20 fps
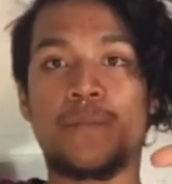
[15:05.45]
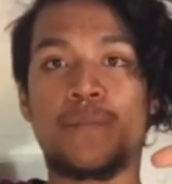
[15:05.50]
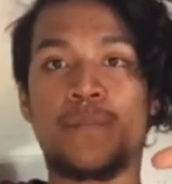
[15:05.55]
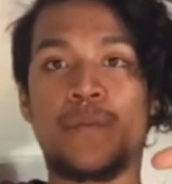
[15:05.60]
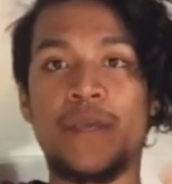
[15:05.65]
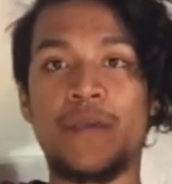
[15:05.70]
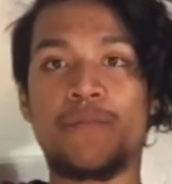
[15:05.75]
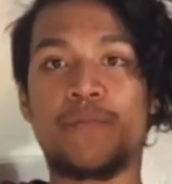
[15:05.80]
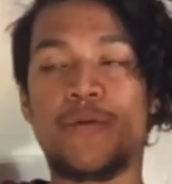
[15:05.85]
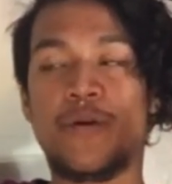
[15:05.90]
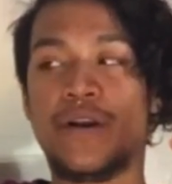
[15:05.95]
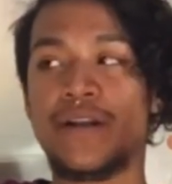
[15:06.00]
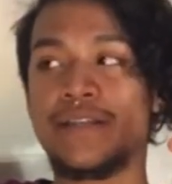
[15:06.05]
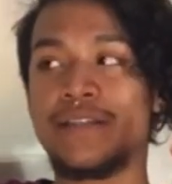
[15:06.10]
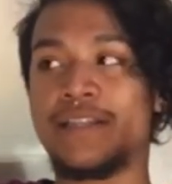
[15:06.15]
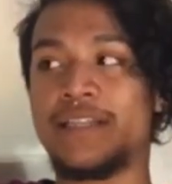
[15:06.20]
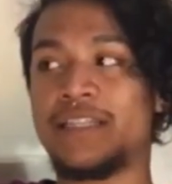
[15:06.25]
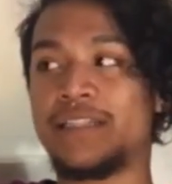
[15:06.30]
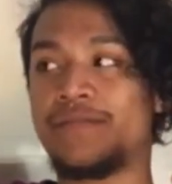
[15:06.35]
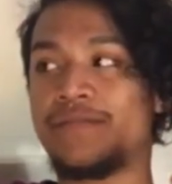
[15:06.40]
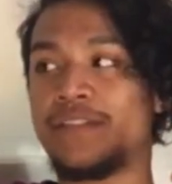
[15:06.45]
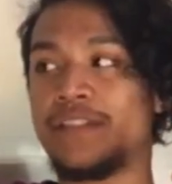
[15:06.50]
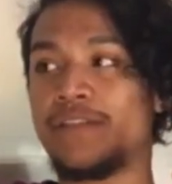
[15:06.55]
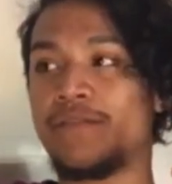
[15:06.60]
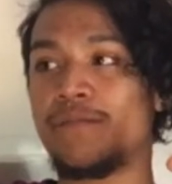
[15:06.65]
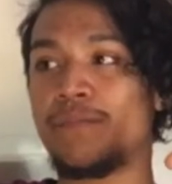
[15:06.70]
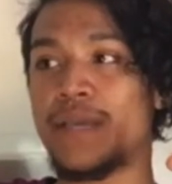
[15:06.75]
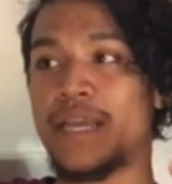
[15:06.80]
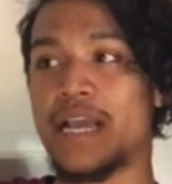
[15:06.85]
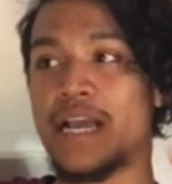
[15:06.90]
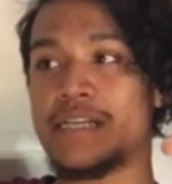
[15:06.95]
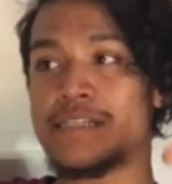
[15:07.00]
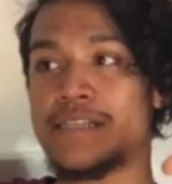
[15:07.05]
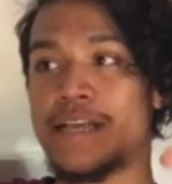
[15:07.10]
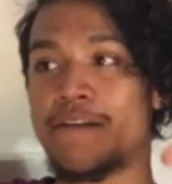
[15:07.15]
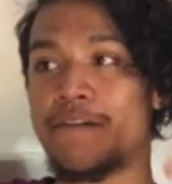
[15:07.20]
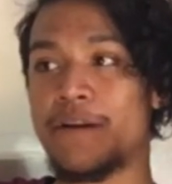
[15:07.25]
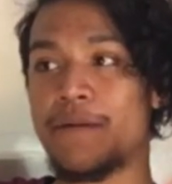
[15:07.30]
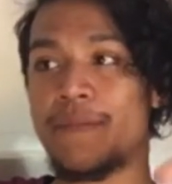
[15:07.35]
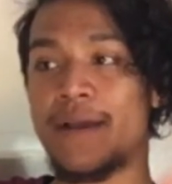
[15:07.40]
People are living because
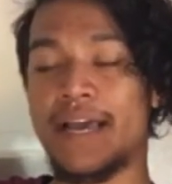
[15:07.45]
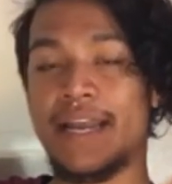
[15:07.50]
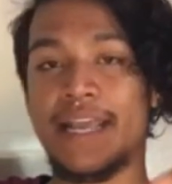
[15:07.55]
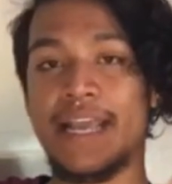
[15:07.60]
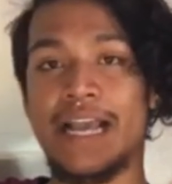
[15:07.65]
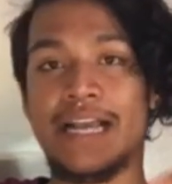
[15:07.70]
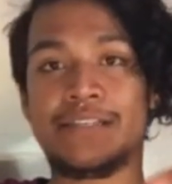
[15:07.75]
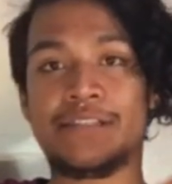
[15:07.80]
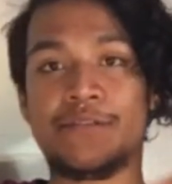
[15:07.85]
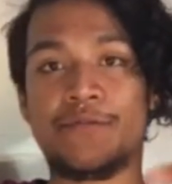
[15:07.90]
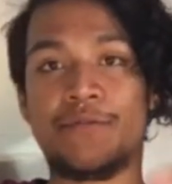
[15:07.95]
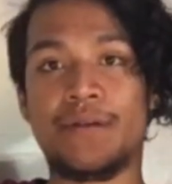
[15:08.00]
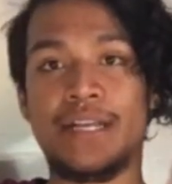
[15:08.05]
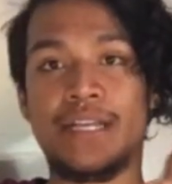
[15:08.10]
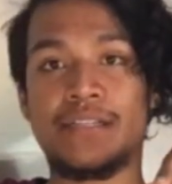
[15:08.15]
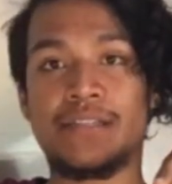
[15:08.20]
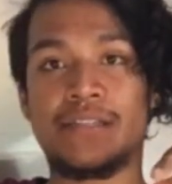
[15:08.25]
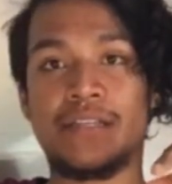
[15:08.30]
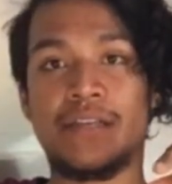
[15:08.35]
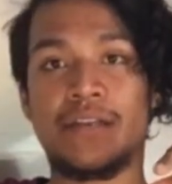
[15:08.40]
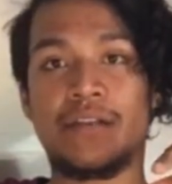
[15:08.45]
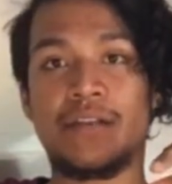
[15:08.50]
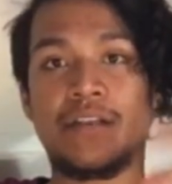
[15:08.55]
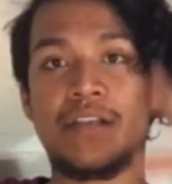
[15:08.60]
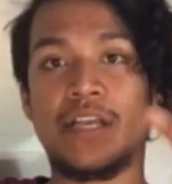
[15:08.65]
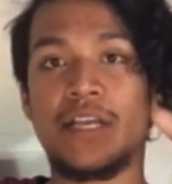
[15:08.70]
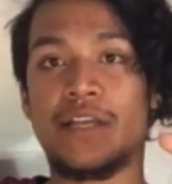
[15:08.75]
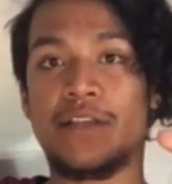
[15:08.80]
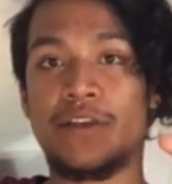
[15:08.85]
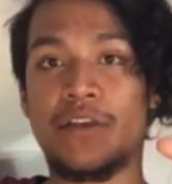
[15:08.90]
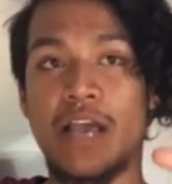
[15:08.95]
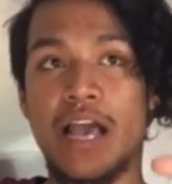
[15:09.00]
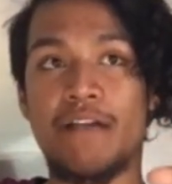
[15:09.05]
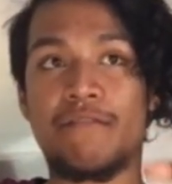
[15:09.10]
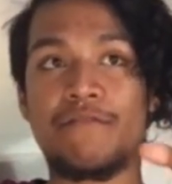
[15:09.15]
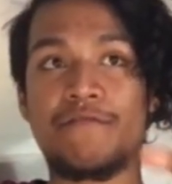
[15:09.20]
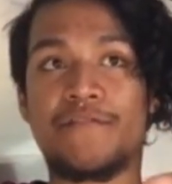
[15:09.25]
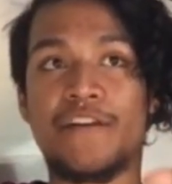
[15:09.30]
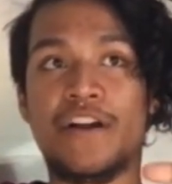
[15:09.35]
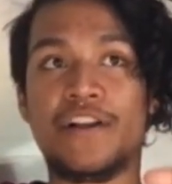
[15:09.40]
everybody has a reason. You
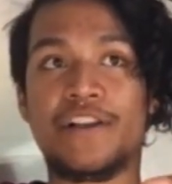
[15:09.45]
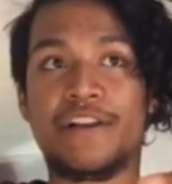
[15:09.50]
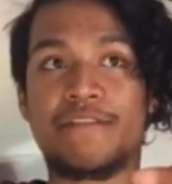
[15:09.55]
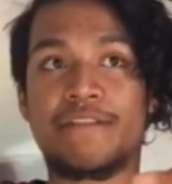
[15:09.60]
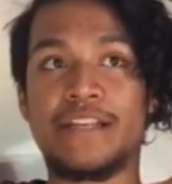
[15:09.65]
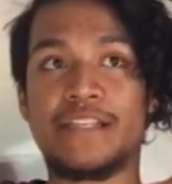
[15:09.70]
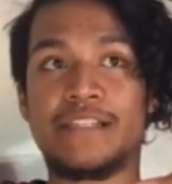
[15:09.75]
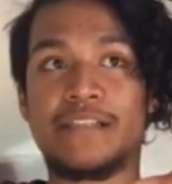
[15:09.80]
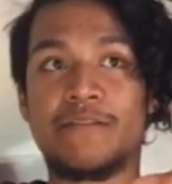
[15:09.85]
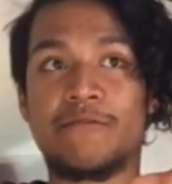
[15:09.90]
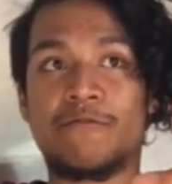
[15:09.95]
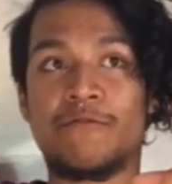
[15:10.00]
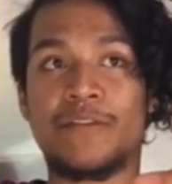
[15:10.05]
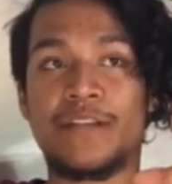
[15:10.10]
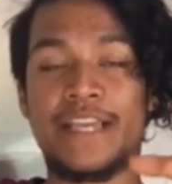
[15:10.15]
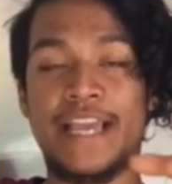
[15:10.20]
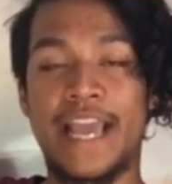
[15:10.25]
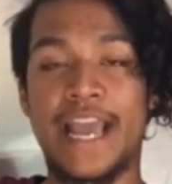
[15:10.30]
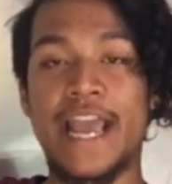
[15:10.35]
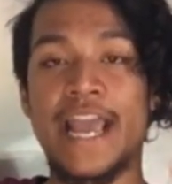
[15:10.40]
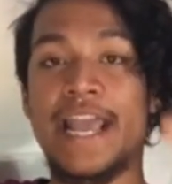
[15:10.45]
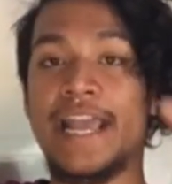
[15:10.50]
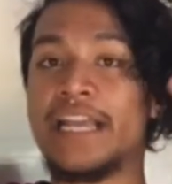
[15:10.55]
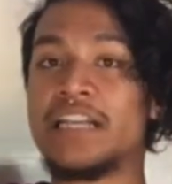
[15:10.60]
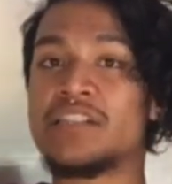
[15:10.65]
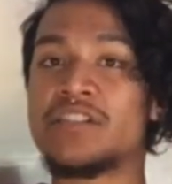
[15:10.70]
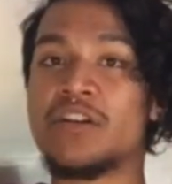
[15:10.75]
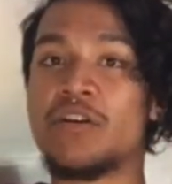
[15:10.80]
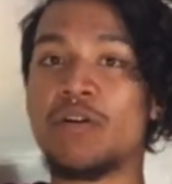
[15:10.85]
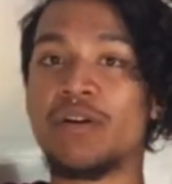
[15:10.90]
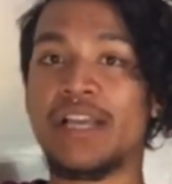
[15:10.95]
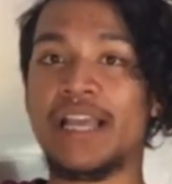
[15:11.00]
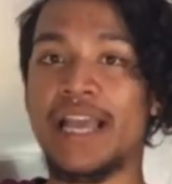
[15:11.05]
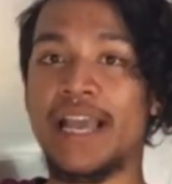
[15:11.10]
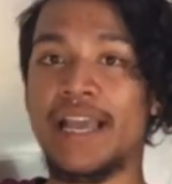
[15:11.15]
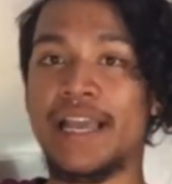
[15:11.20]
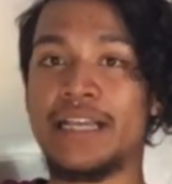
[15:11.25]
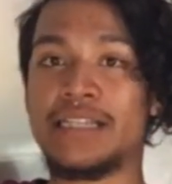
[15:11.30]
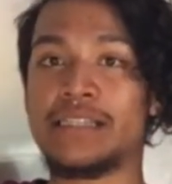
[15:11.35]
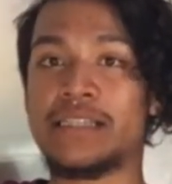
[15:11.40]
haven't found your reason yet, it's
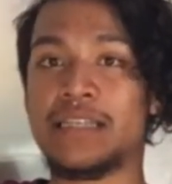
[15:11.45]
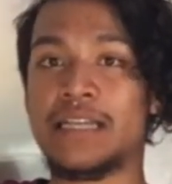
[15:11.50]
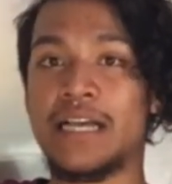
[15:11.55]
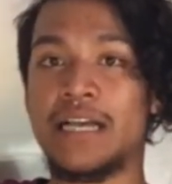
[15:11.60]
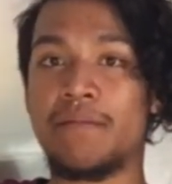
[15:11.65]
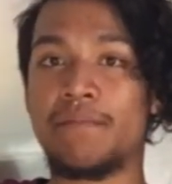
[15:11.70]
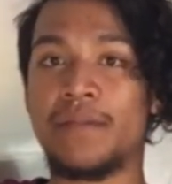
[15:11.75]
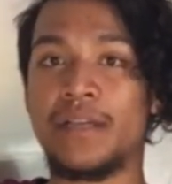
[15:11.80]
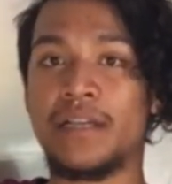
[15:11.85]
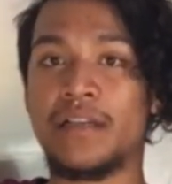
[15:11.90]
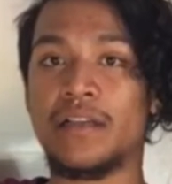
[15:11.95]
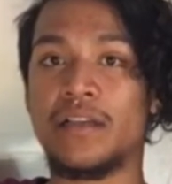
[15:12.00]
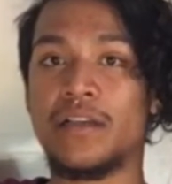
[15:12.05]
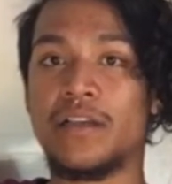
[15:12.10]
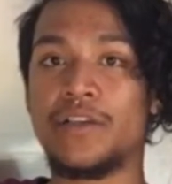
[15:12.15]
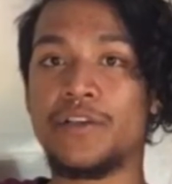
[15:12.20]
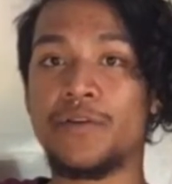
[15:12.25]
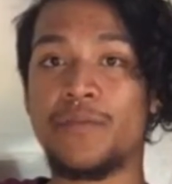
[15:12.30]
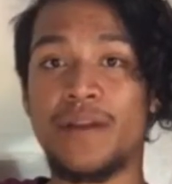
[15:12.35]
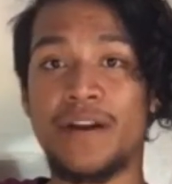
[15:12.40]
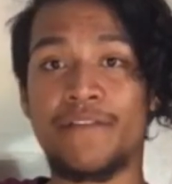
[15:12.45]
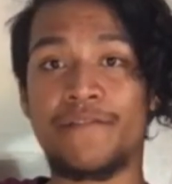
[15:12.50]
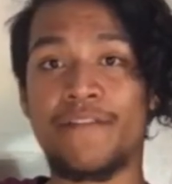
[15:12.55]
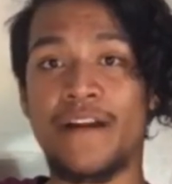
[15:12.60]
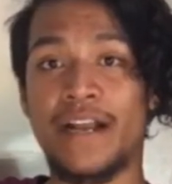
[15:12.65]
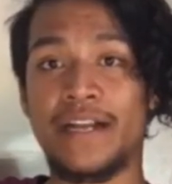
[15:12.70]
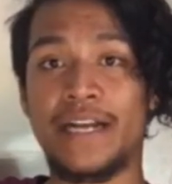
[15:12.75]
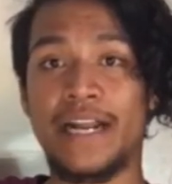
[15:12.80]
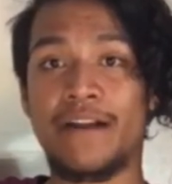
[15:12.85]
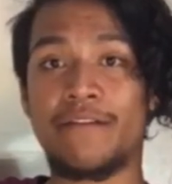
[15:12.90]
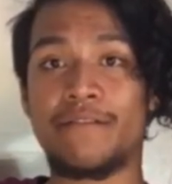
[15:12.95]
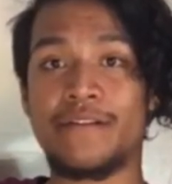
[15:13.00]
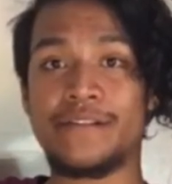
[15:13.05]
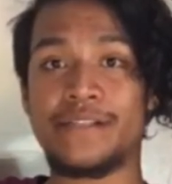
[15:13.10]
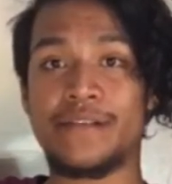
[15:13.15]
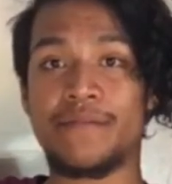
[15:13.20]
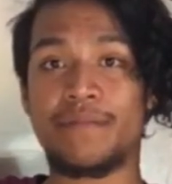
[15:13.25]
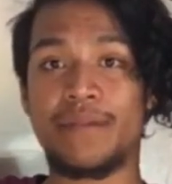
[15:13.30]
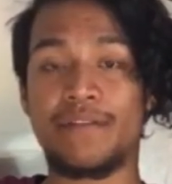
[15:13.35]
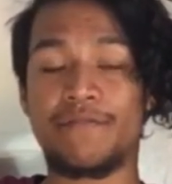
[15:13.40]
okay, it's coming. You better find that
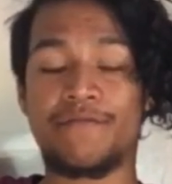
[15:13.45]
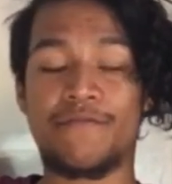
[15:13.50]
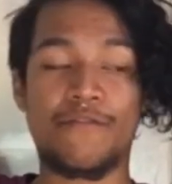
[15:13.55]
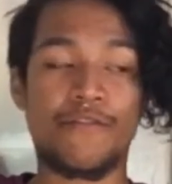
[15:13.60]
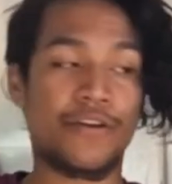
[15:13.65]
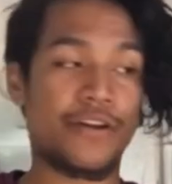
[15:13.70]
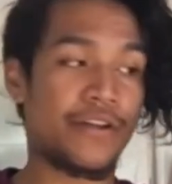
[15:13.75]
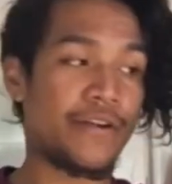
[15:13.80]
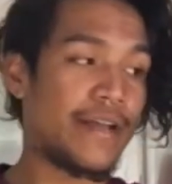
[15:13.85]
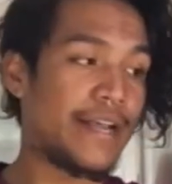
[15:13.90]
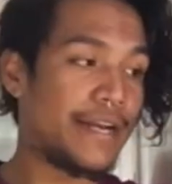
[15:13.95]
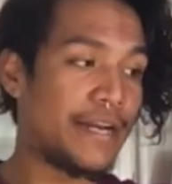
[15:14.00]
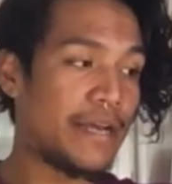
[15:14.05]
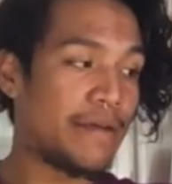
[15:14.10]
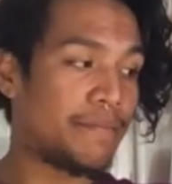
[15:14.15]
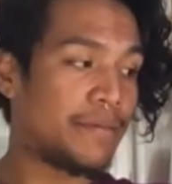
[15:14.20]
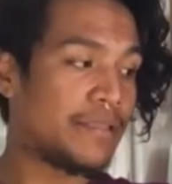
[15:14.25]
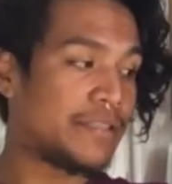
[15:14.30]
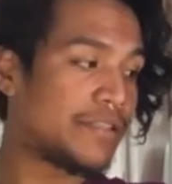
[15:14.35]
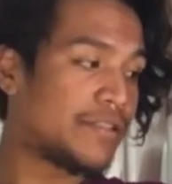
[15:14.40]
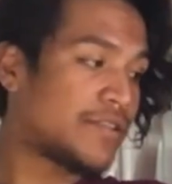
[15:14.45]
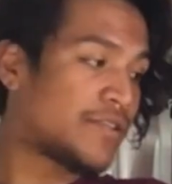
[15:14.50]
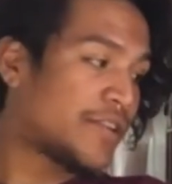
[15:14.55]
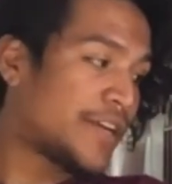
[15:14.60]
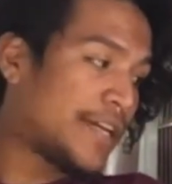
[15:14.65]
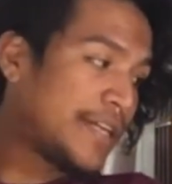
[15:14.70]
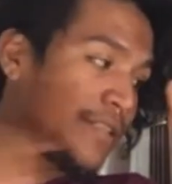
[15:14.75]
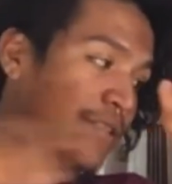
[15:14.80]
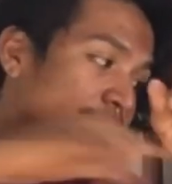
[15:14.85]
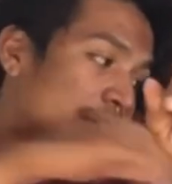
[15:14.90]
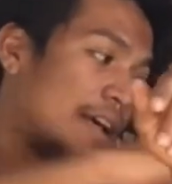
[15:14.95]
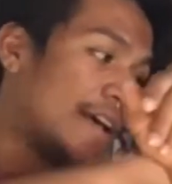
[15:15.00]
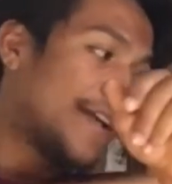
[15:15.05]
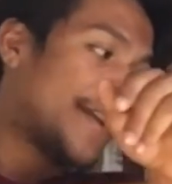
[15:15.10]
reason before you end up in the streets.